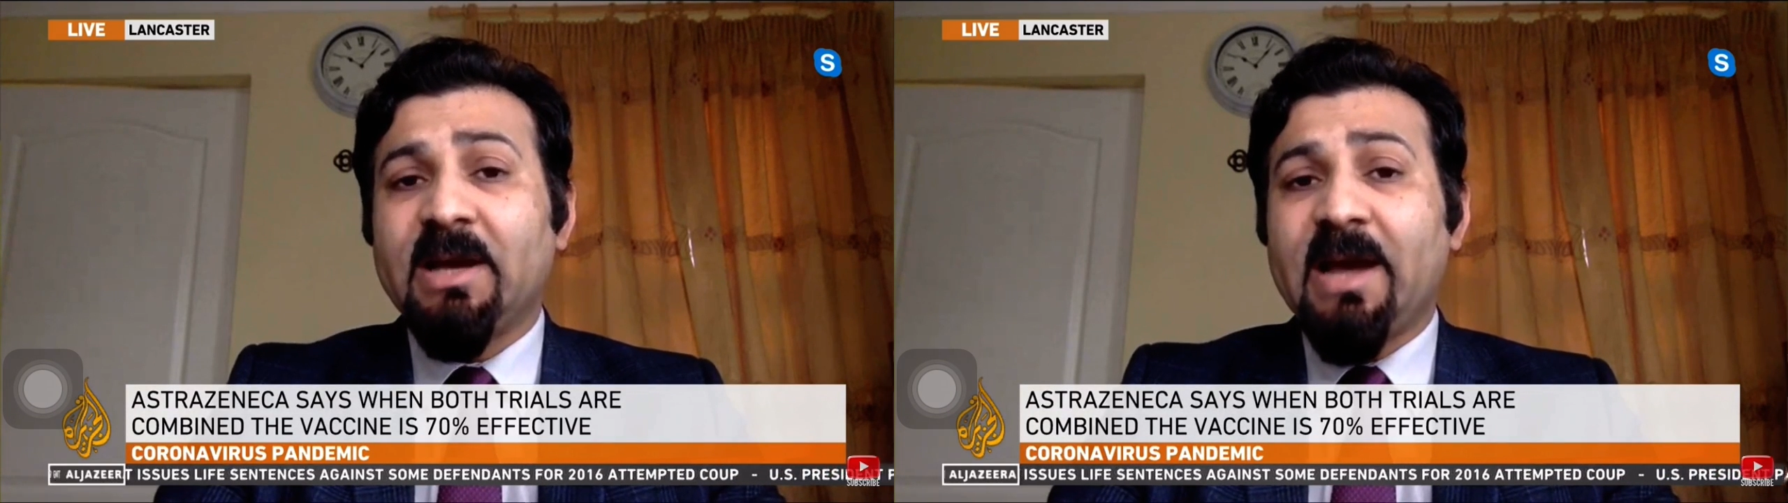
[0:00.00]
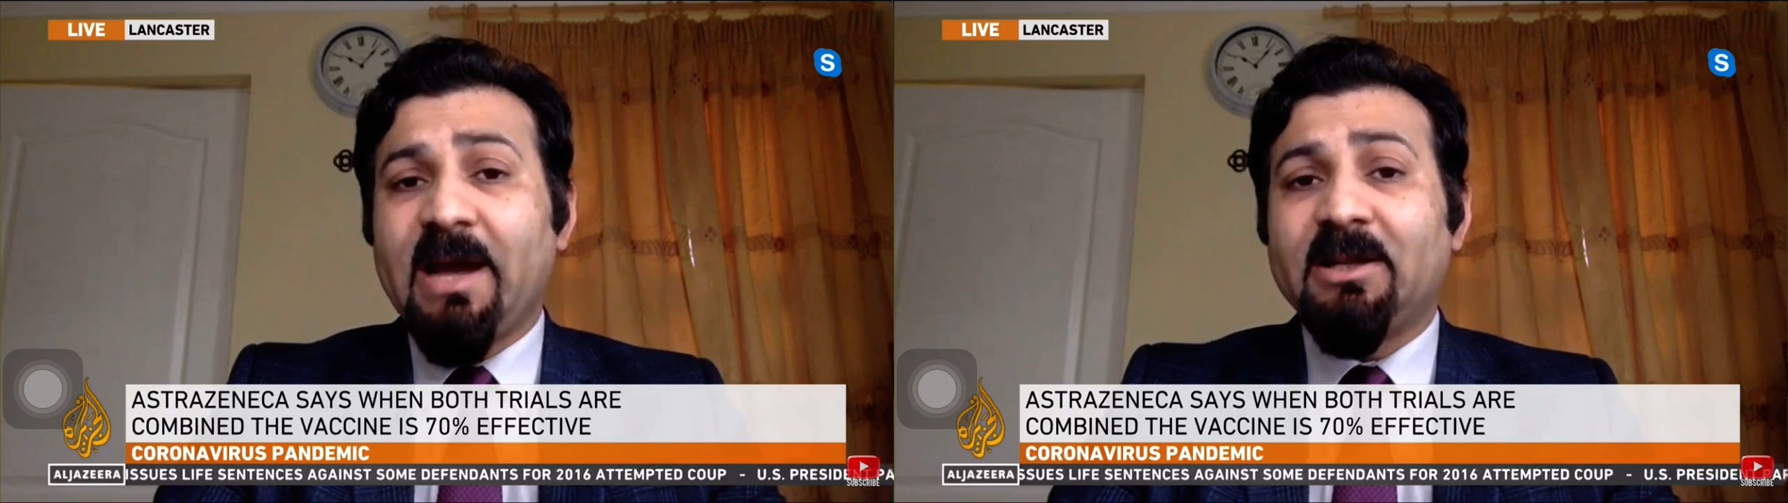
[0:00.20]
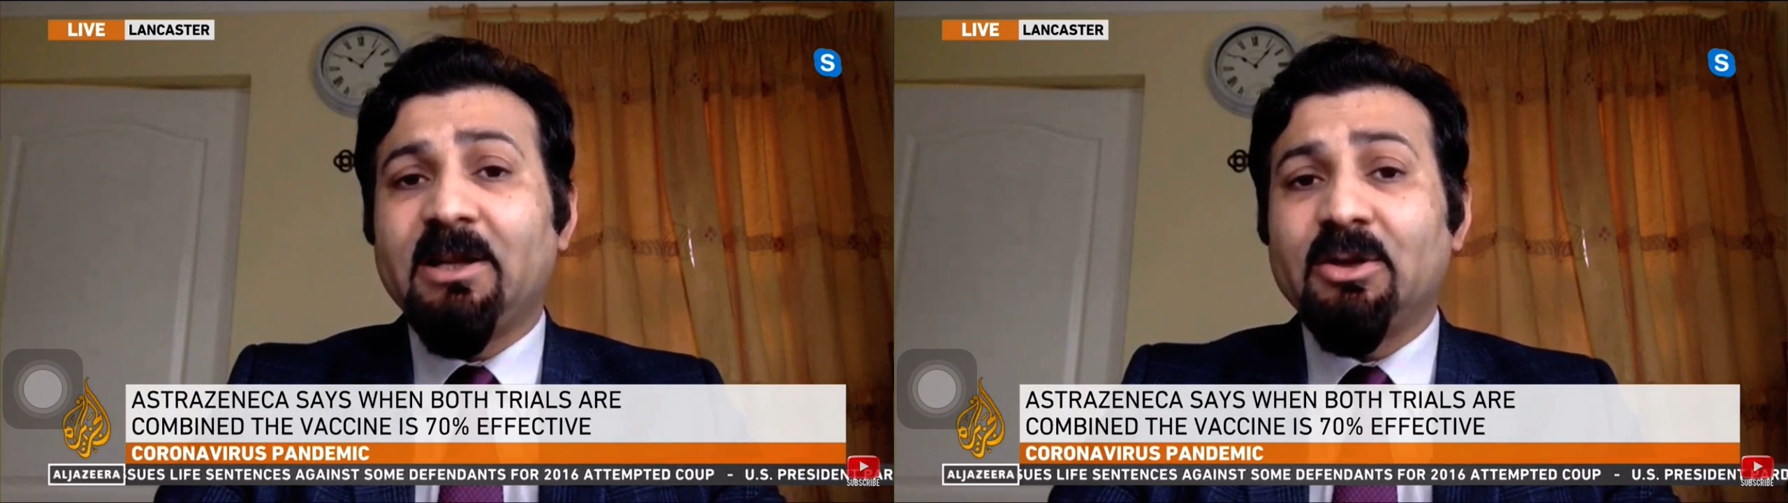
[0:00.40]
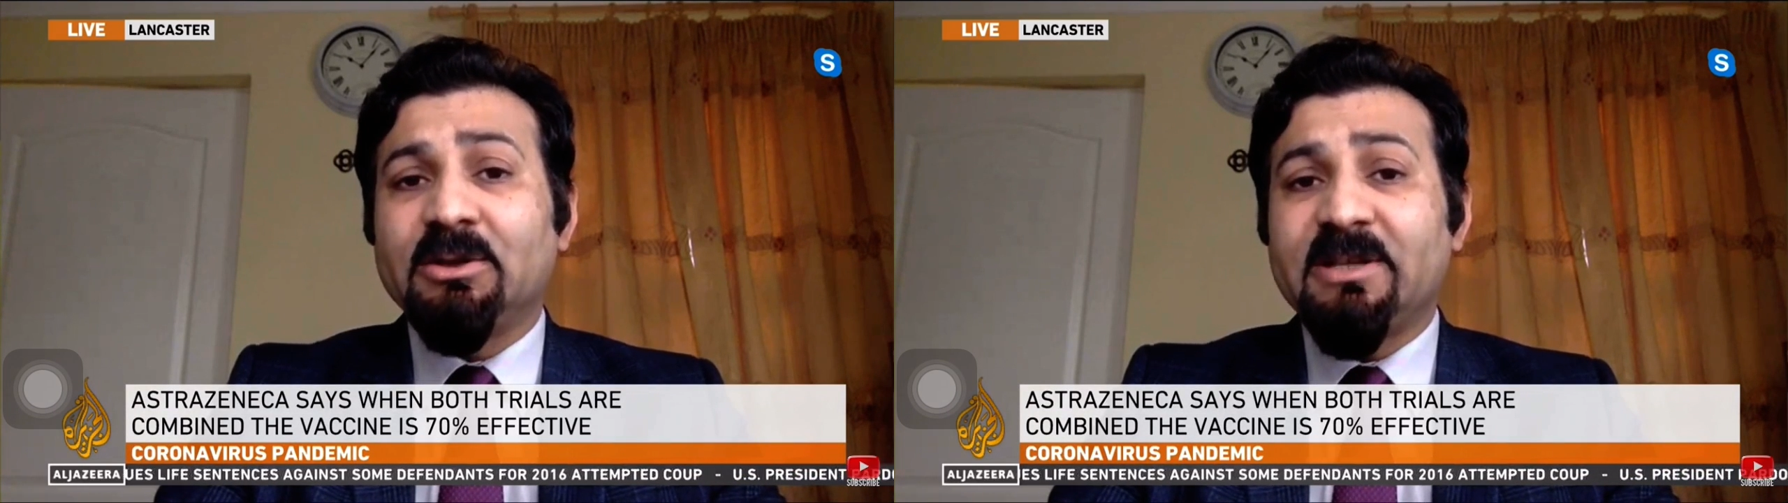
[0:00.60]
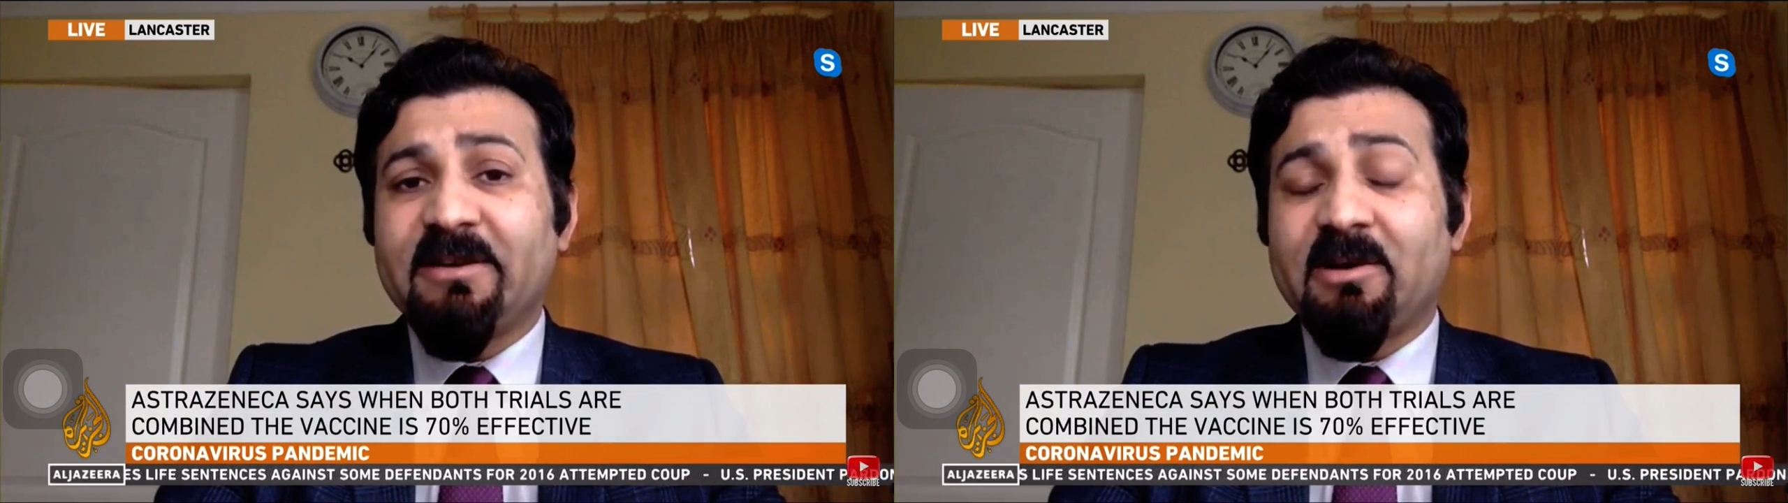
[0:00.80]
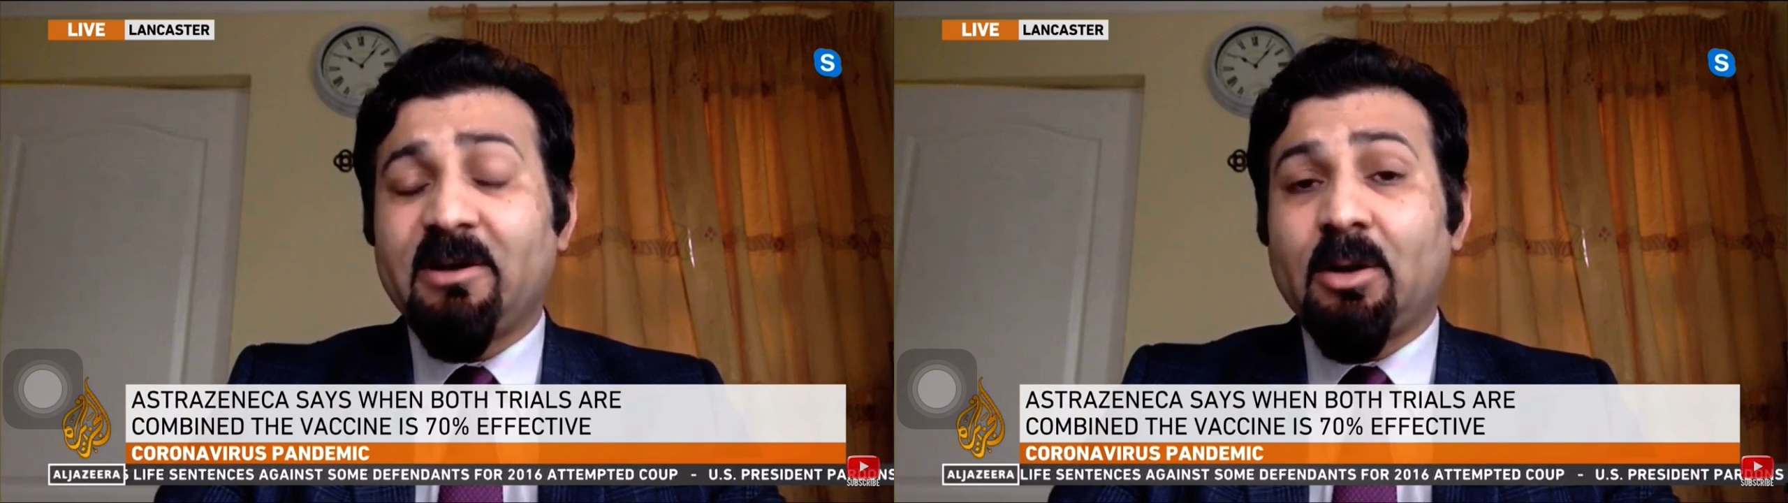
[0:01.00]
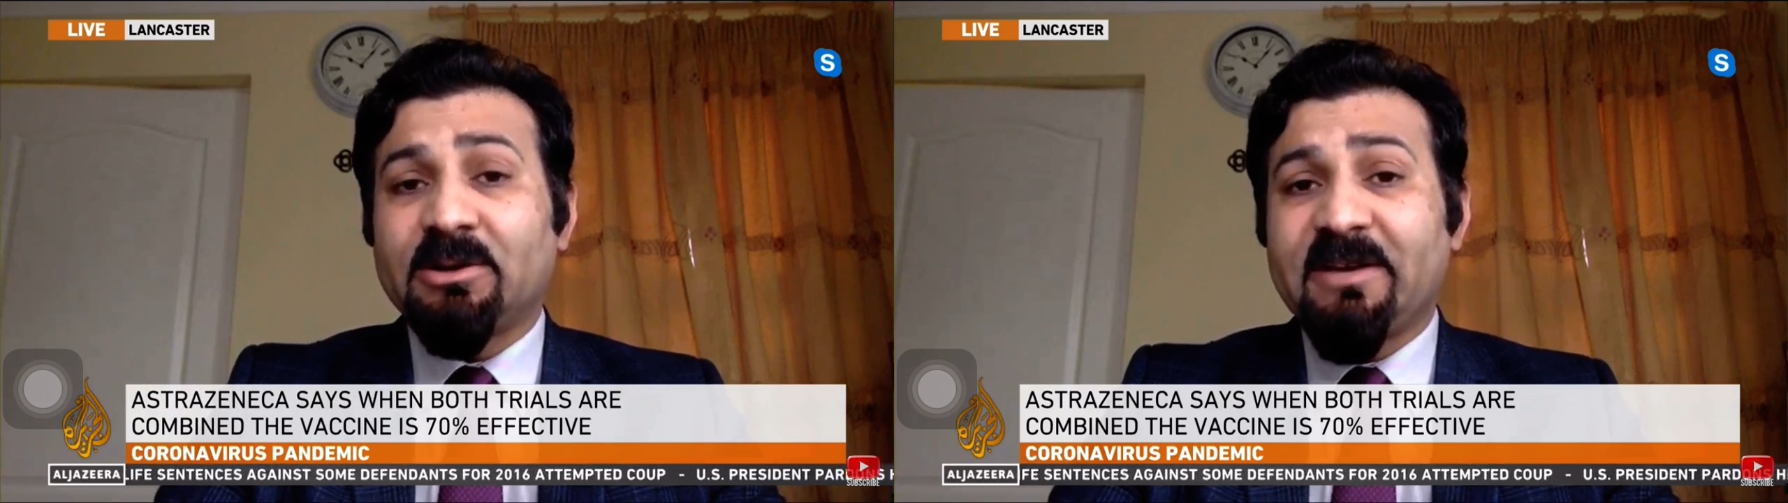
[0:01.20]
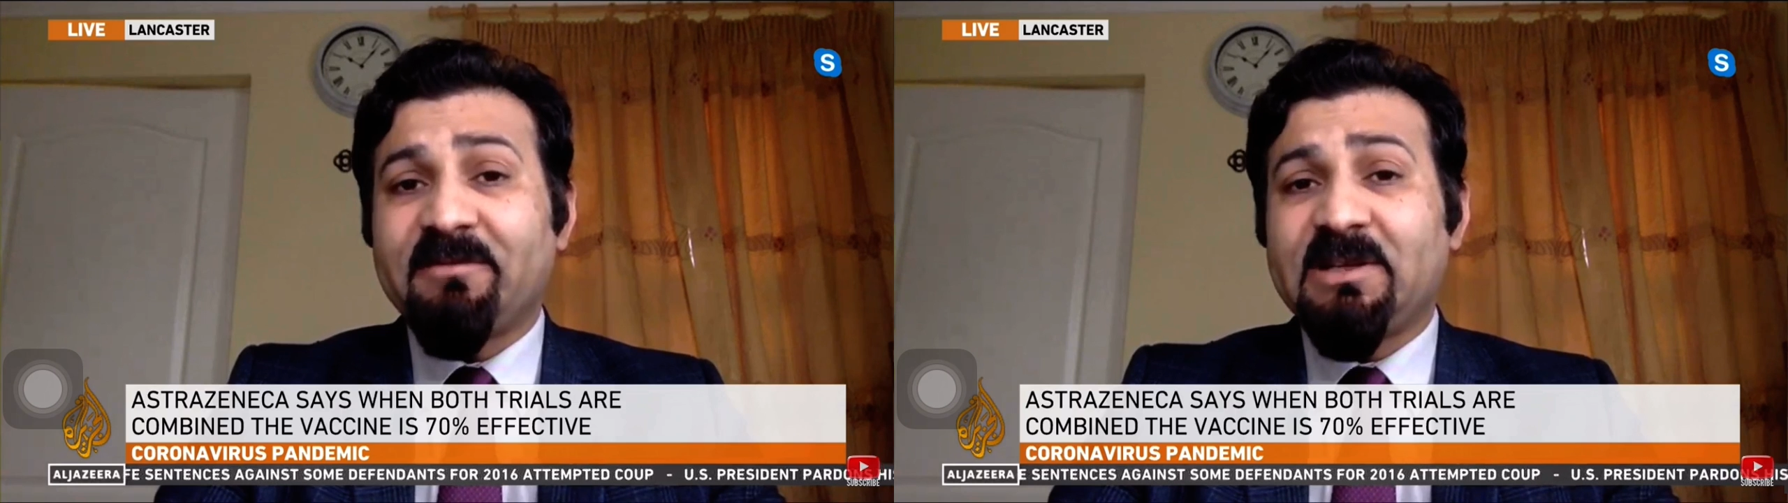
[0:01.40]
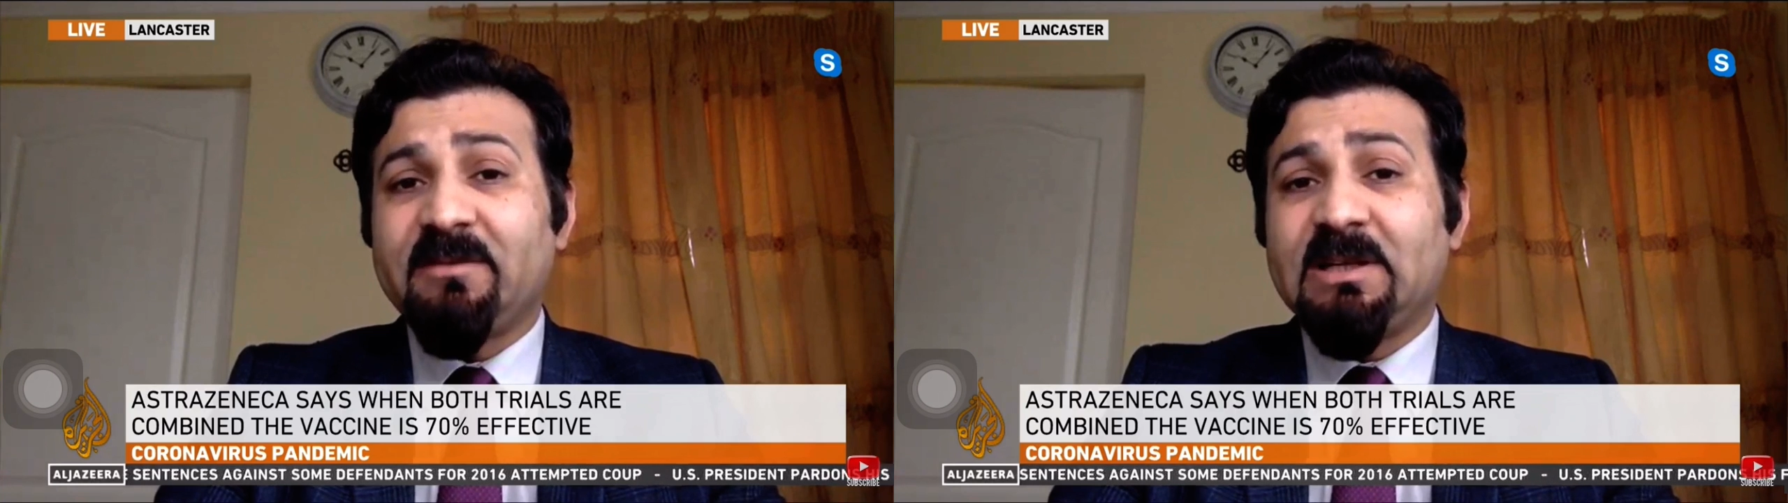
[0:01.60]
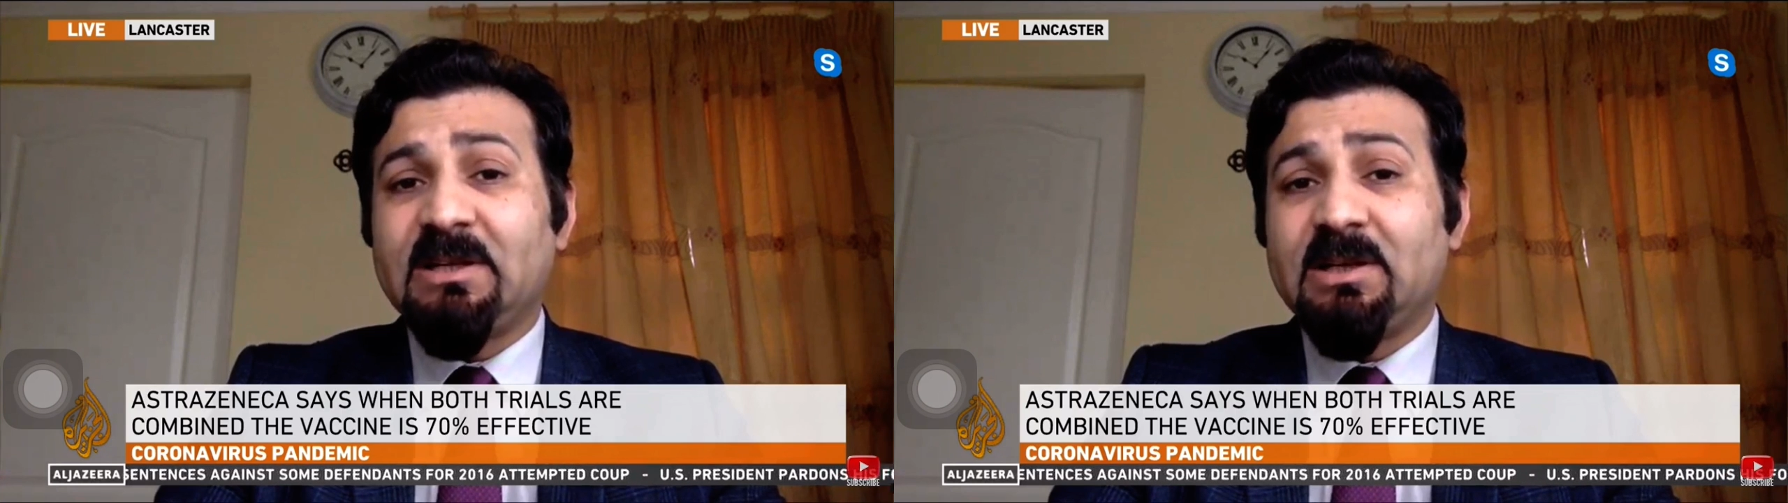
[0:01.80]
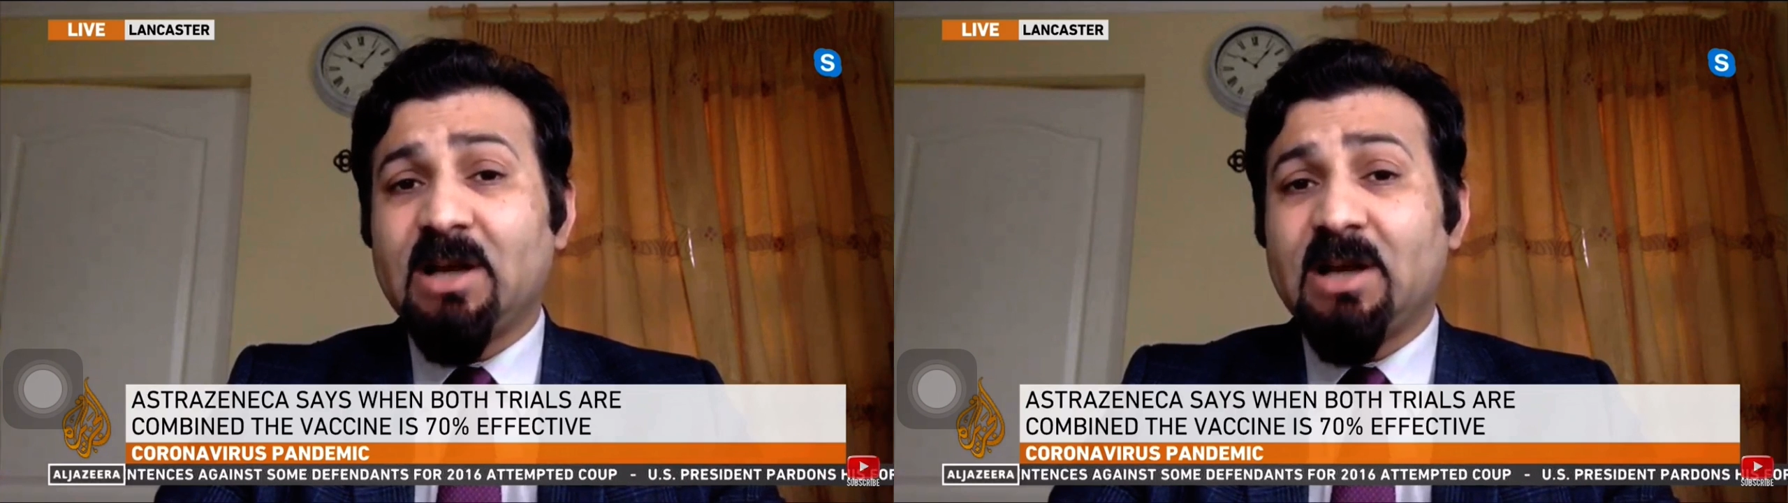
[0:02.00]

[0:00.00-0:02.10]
and the longevity